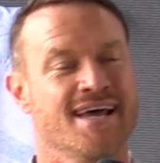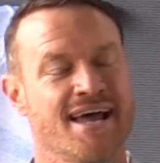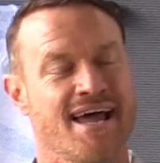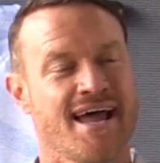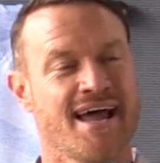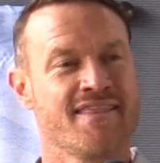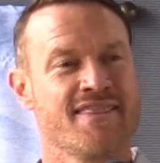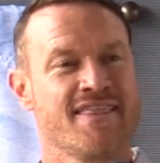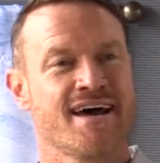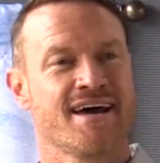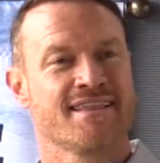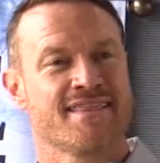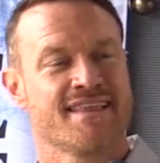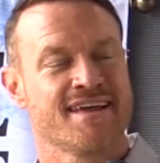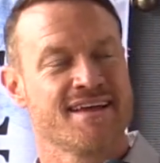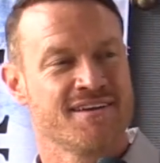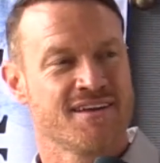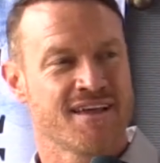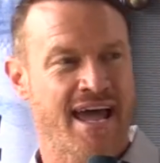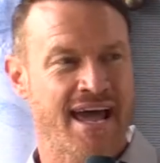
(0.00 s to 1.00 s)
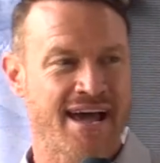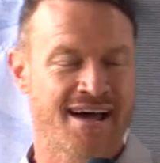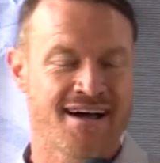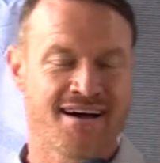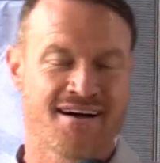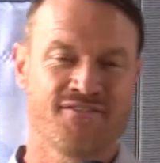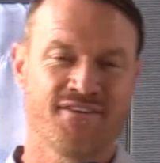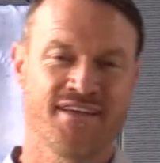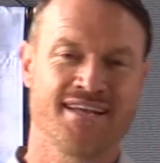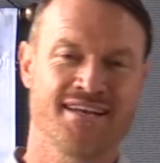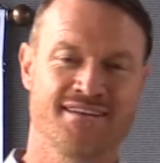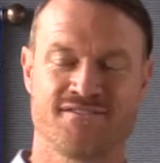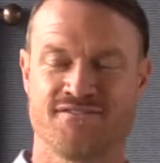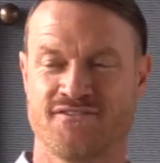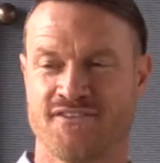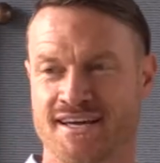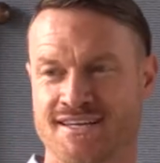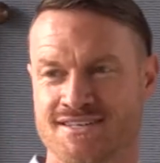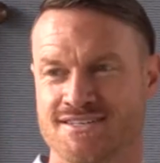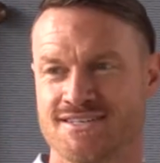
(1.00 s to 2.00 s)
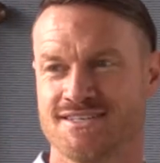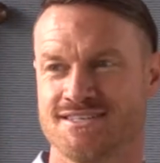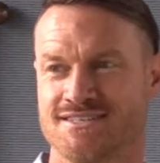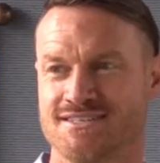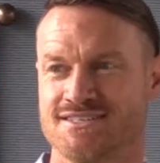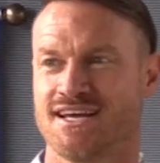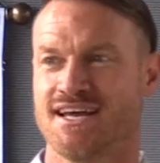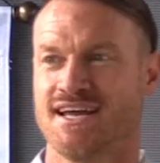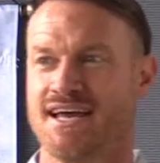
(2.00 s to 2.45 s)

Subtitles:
and that they have an advantage.